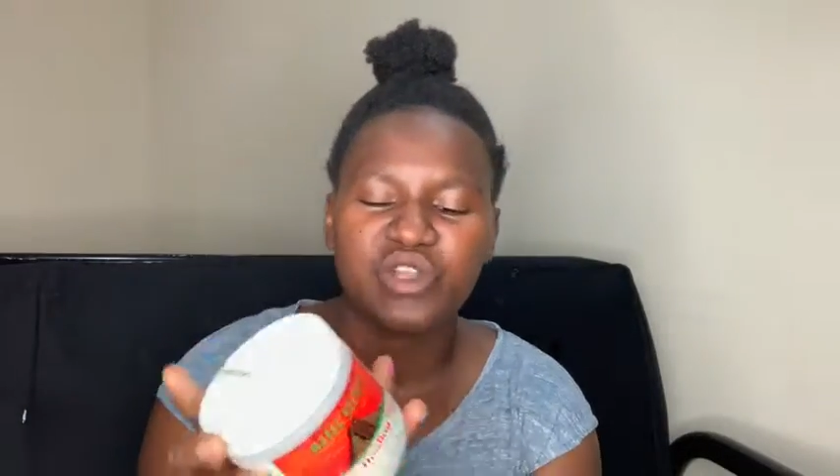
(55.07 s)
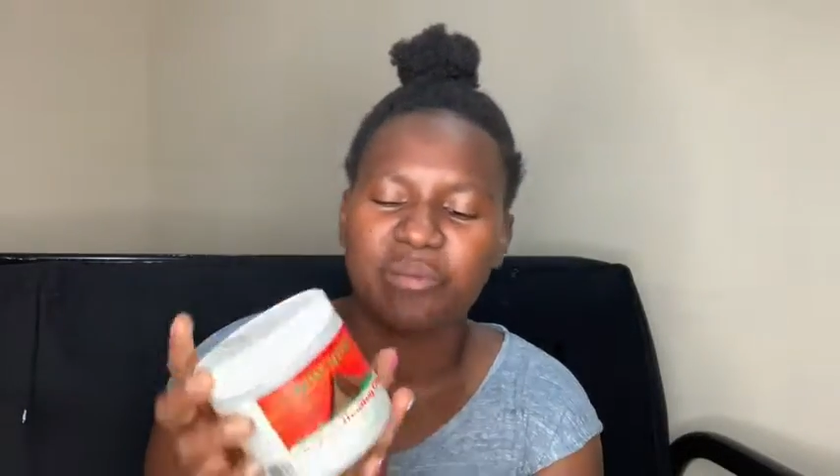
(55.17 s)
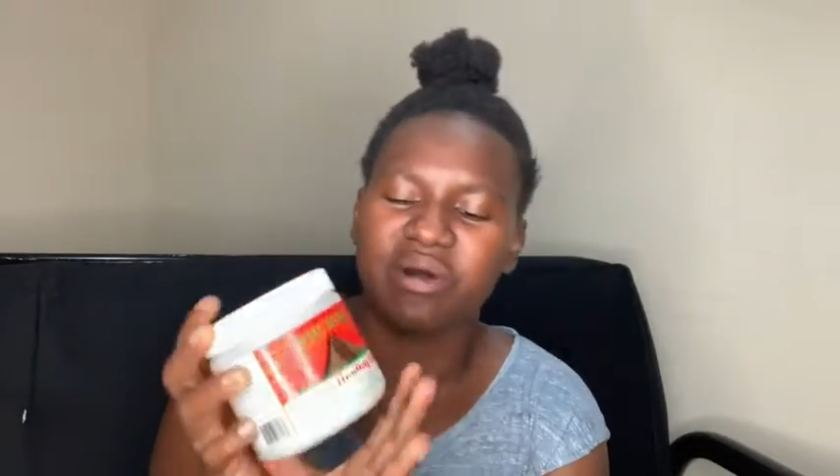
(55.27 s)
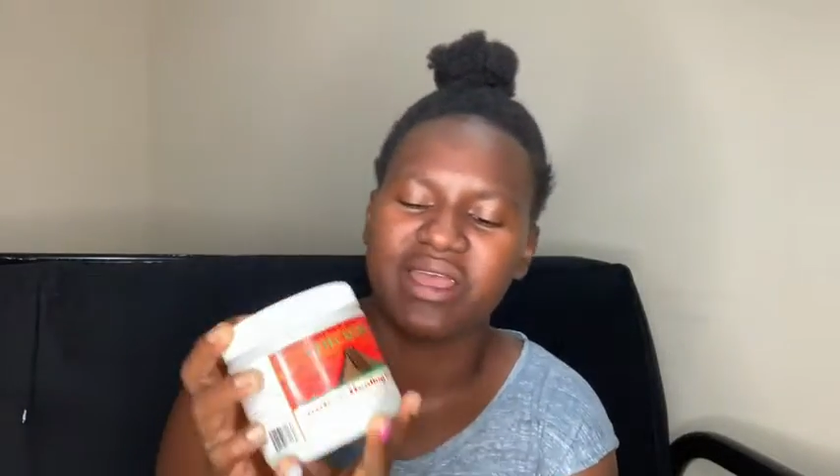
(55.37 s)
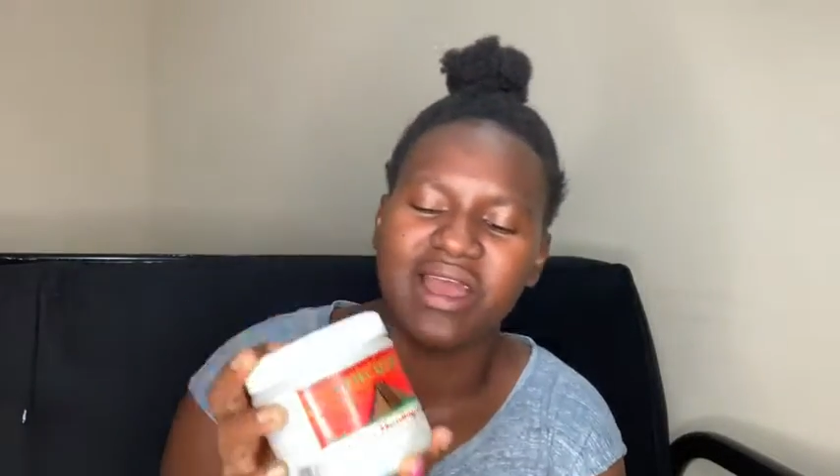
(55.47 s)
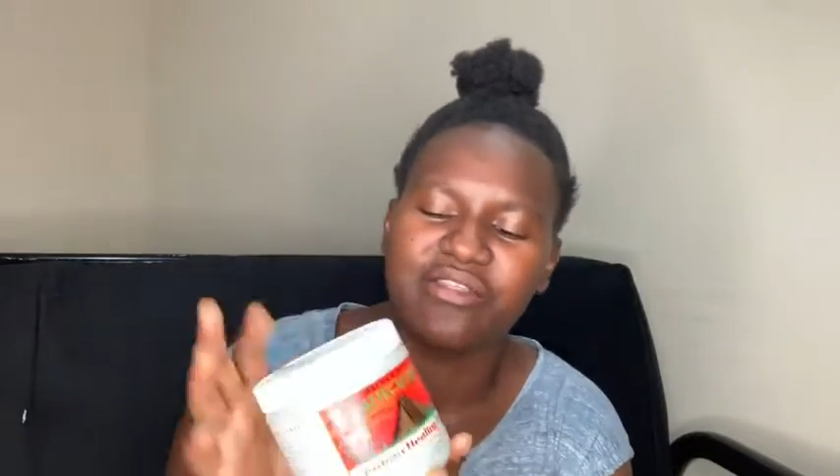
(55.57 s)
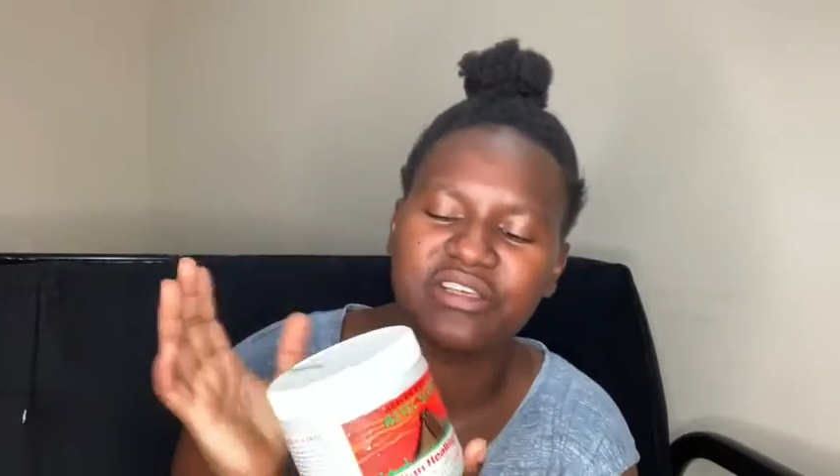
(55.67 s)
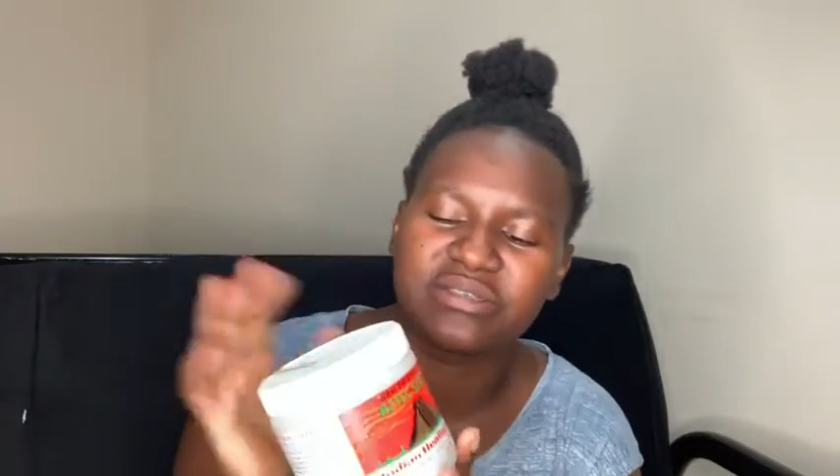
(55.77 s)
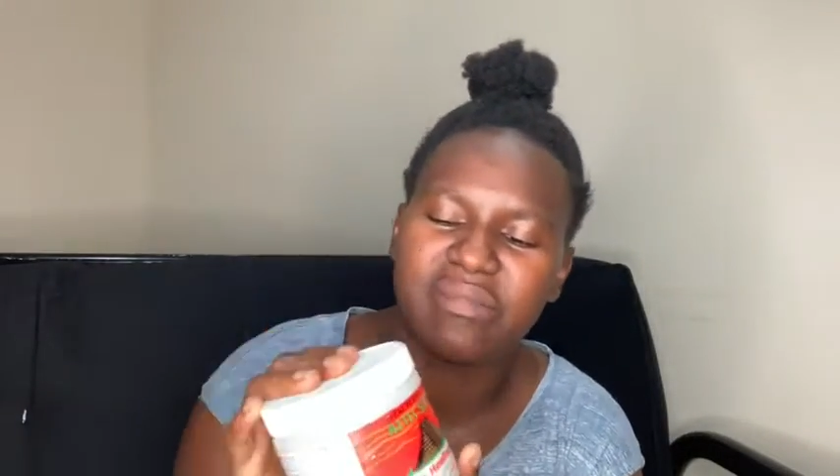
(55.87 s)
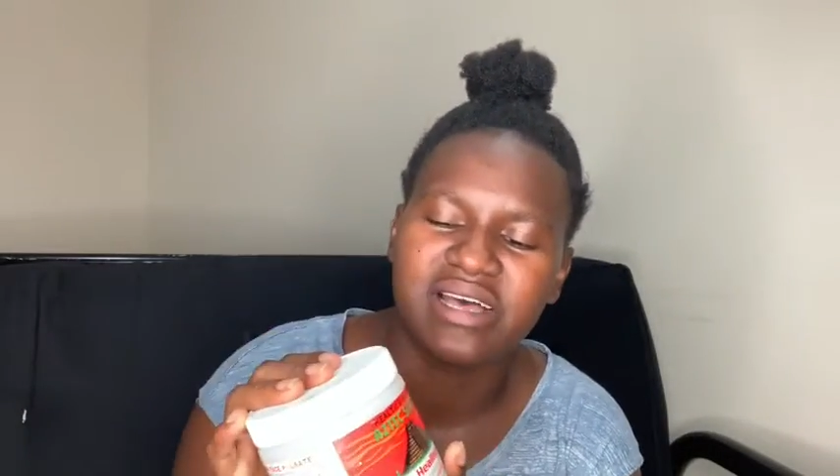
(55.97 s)
But yeah,
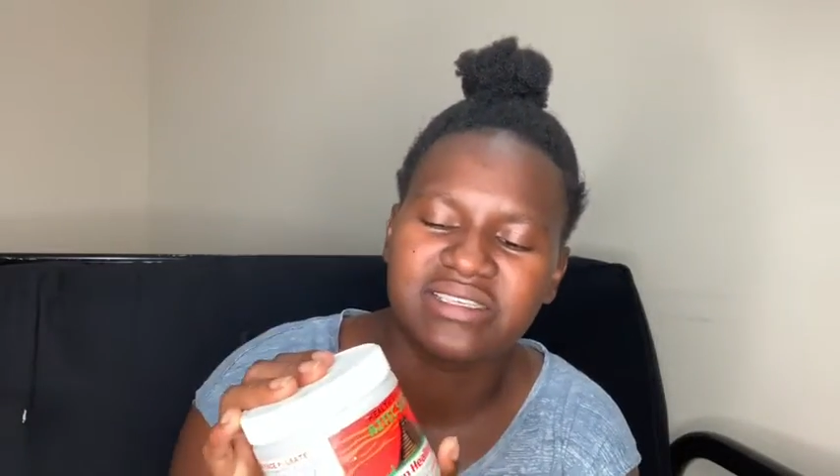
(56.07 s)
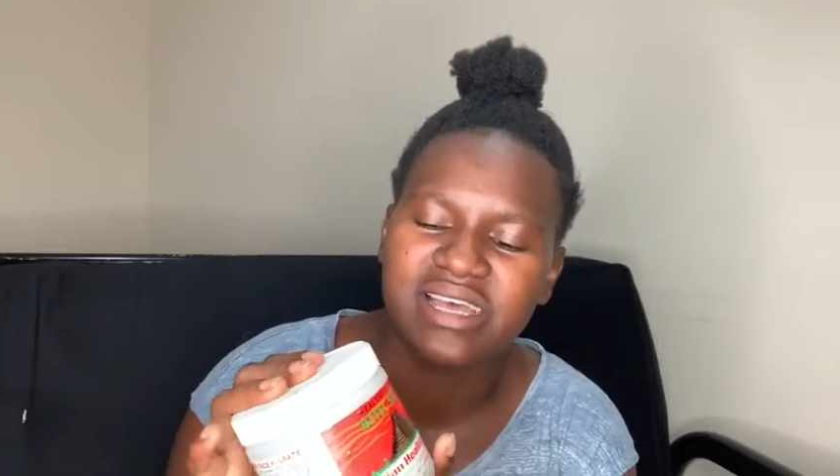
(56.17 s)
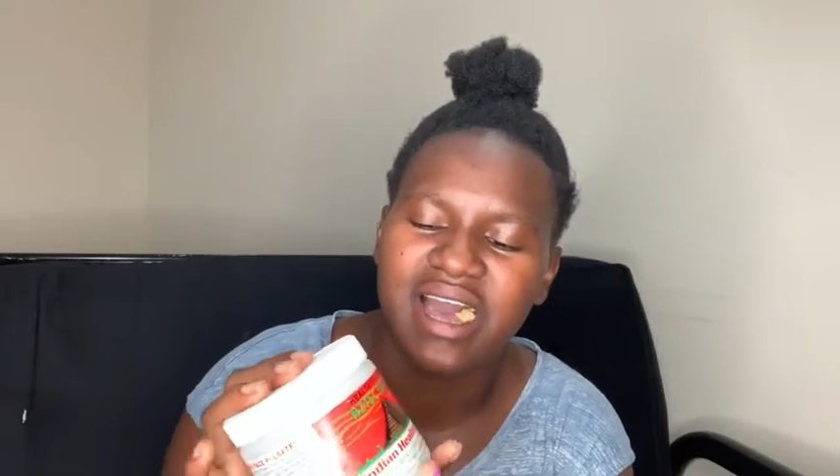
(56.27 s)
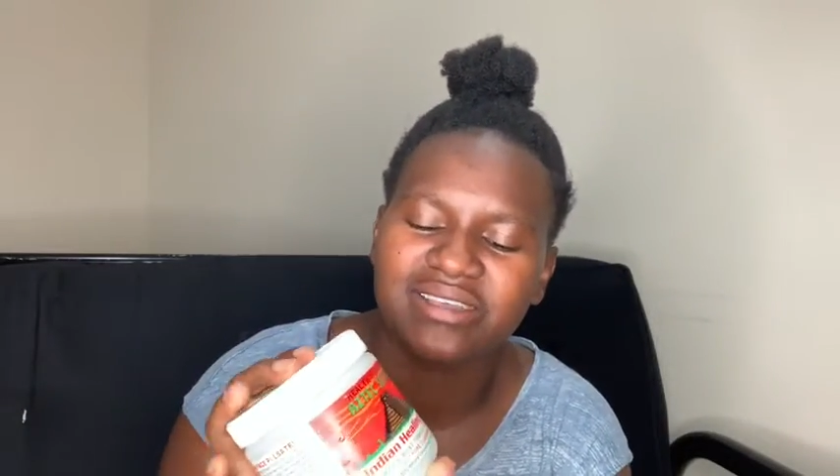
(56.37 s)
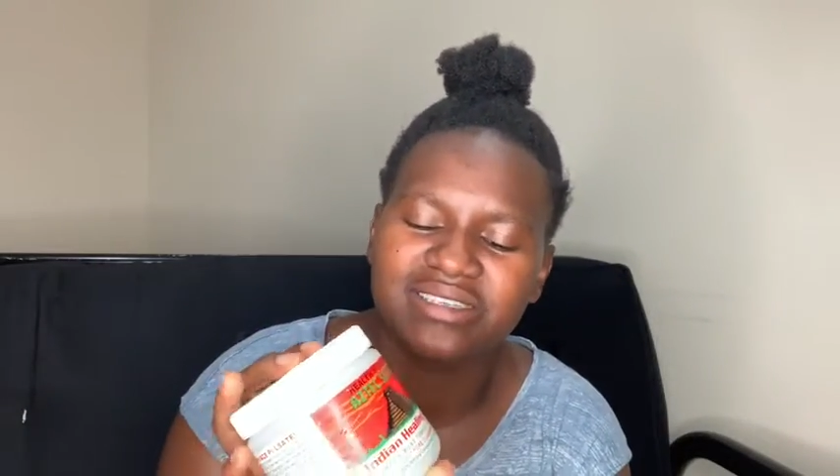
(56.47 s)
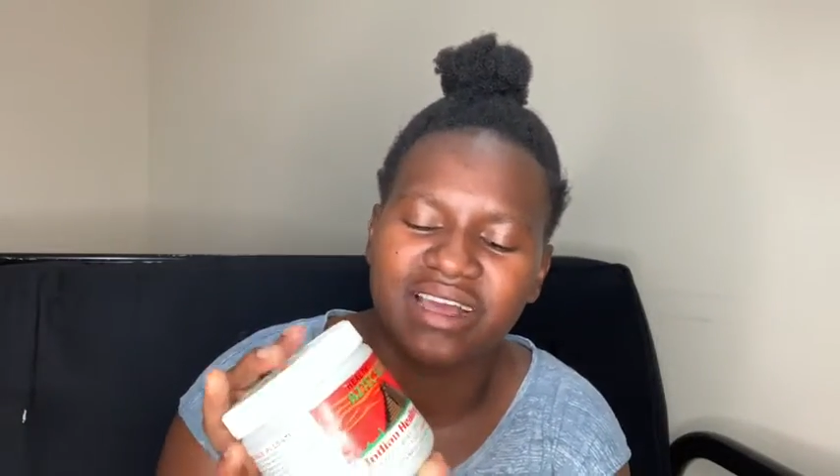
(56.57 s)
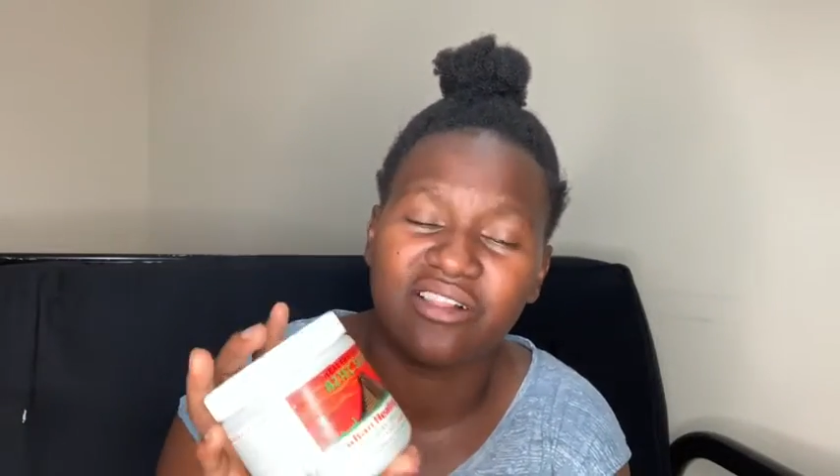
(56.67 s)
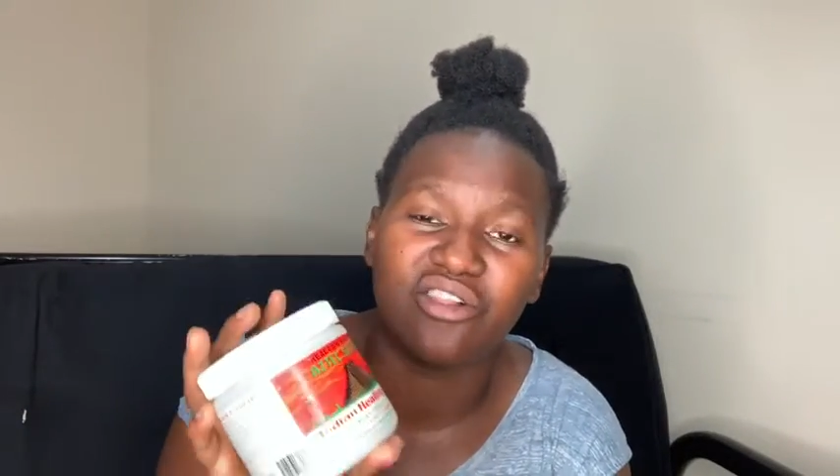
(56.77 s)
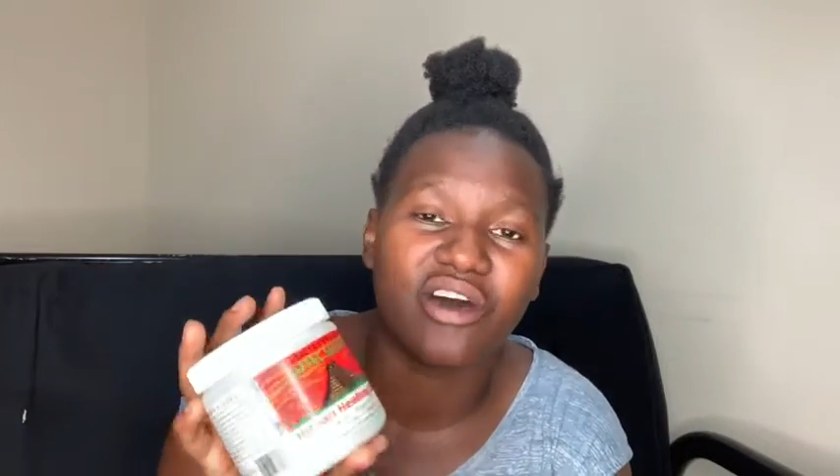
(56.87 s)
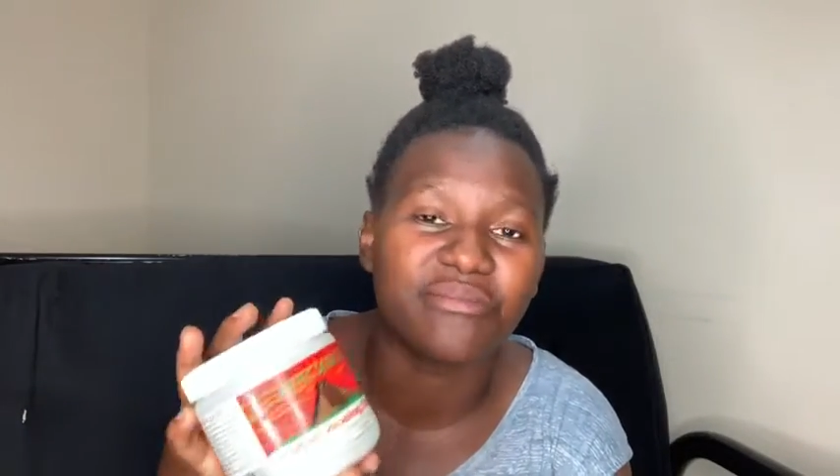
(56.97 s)
this mask has like a
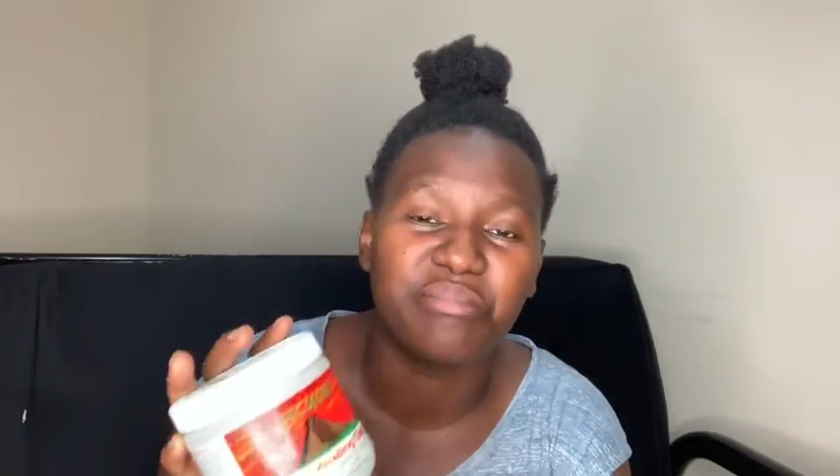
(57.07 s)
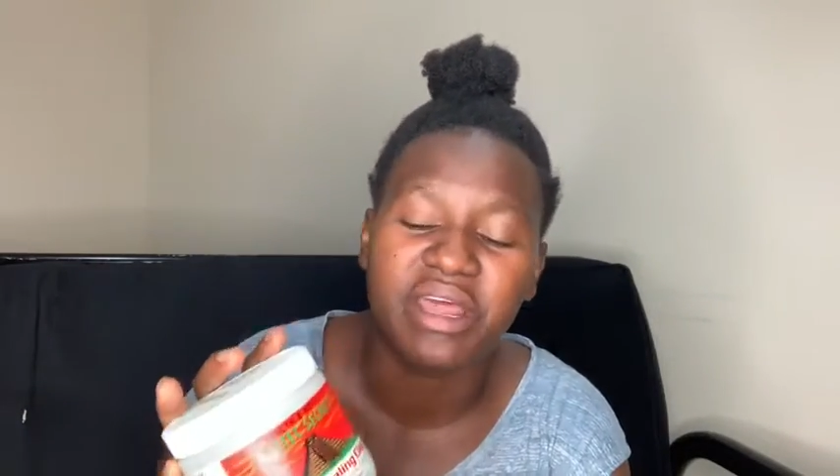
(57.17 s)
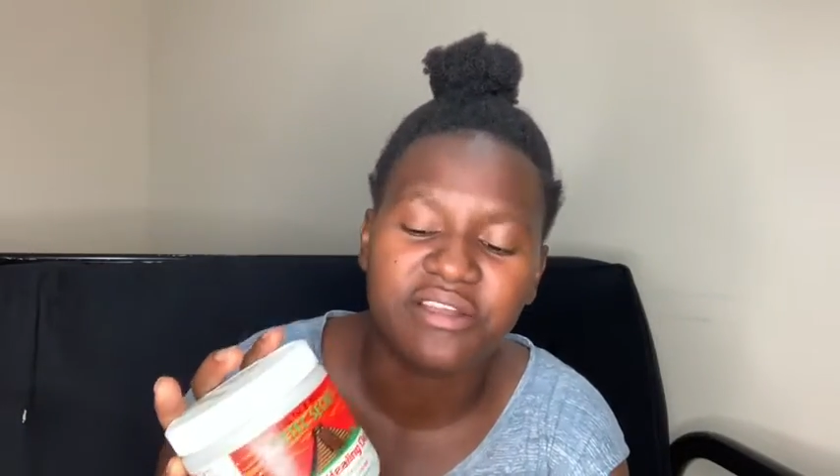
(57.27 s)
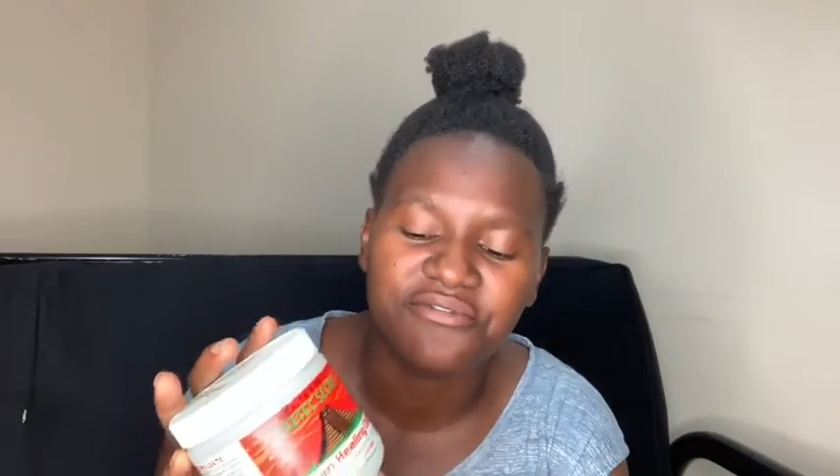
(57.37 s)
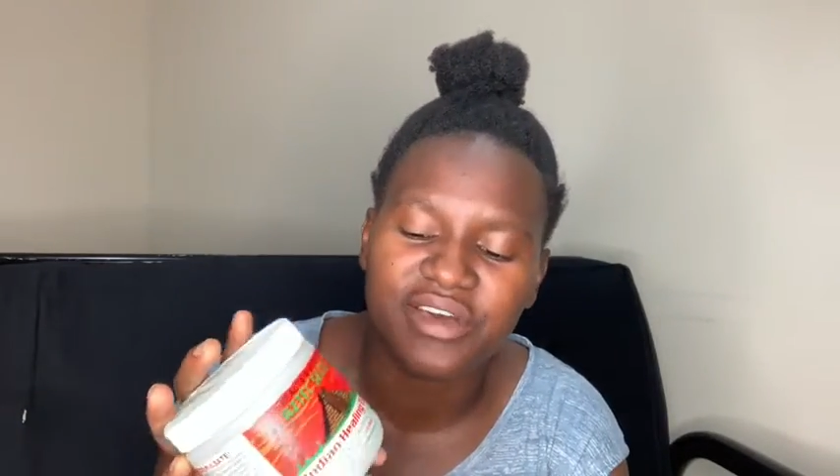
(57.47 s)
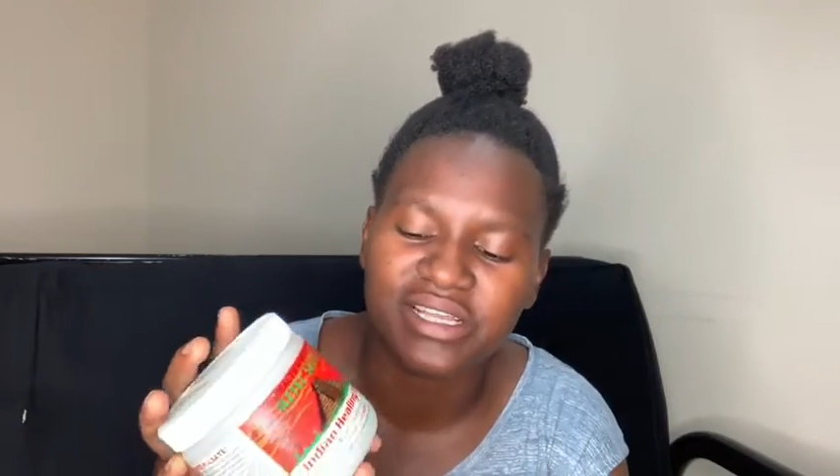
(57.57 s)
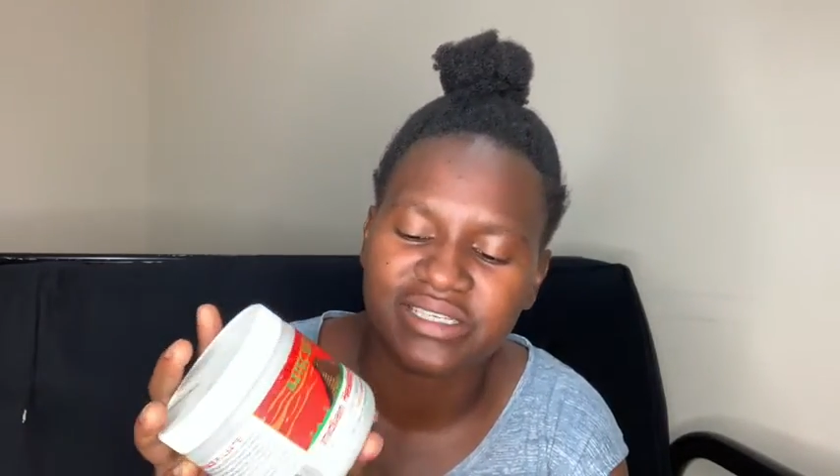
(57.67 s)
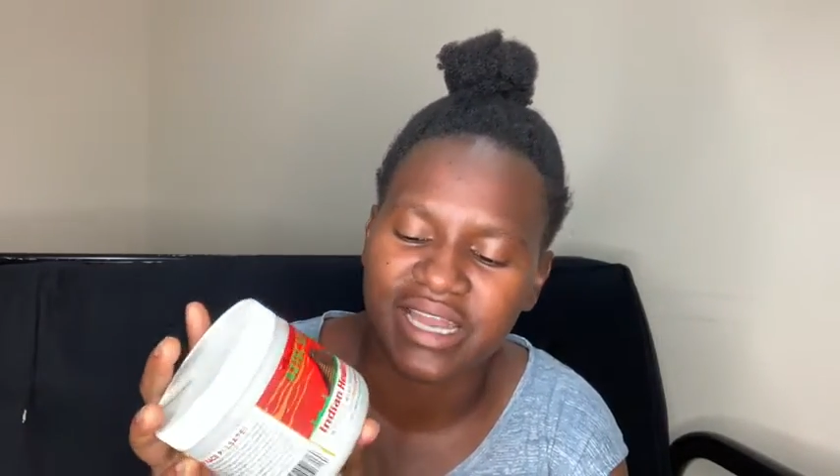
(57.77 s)
lot of benefits,